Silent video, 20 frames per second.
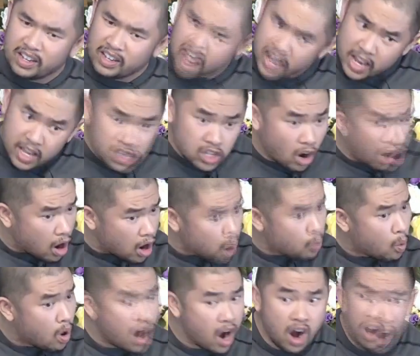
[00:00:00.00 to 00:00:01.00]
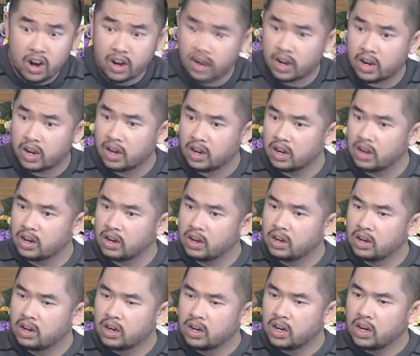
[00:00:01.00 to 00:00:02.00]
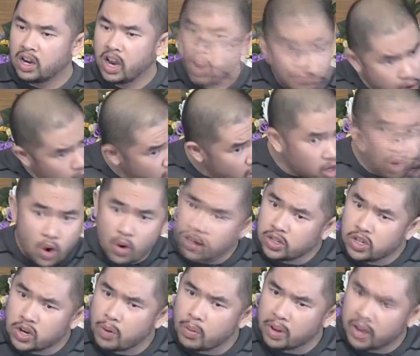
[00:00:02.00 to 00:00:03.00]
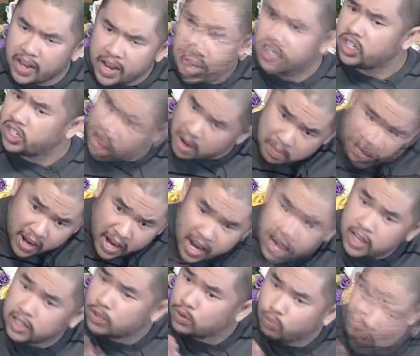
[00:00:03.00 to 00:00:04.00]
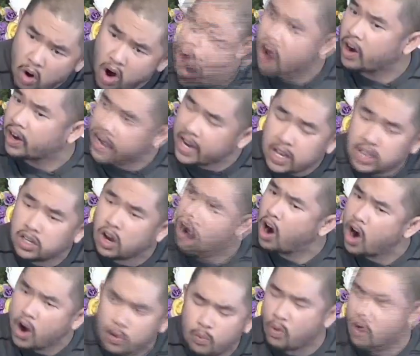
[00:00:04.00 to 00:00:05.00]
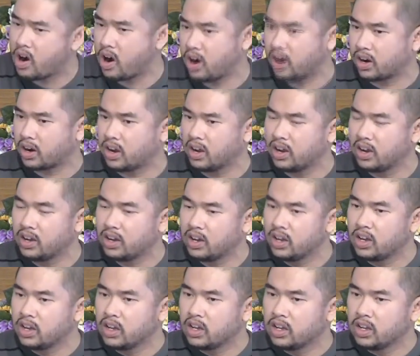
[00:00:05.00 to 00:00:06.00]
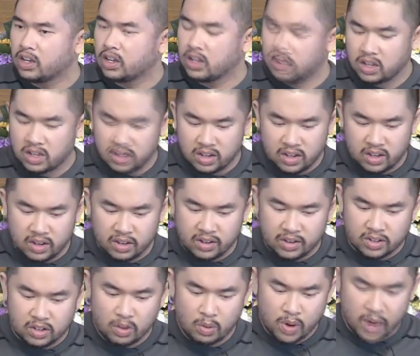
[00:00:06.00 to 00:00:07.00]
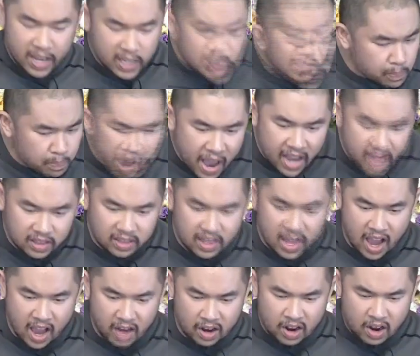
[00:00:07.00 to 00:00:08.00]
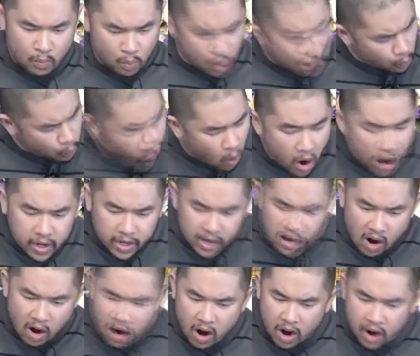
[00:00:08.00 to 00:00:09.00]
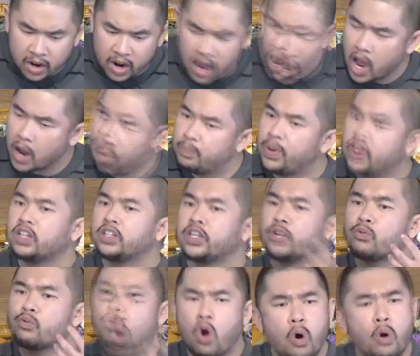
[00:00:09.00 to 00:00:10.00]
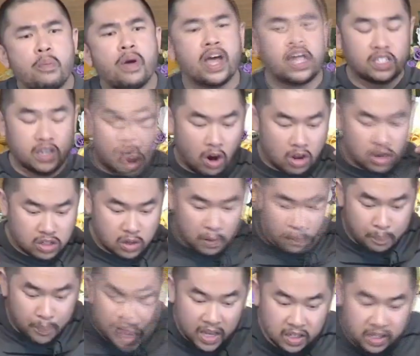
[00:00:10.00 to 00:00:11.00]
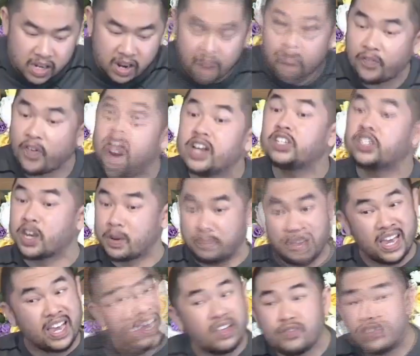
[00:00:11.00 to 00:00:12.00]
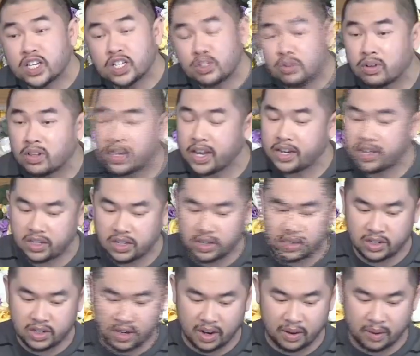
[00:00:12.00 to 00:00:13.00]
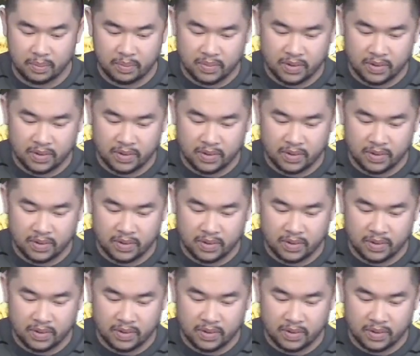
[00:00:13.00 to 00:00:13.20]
It's hard work. If you're going to go into a relationship, it's work. It's hard work. So expect that. We're working hard at building romance and also building a friendship in this relationship.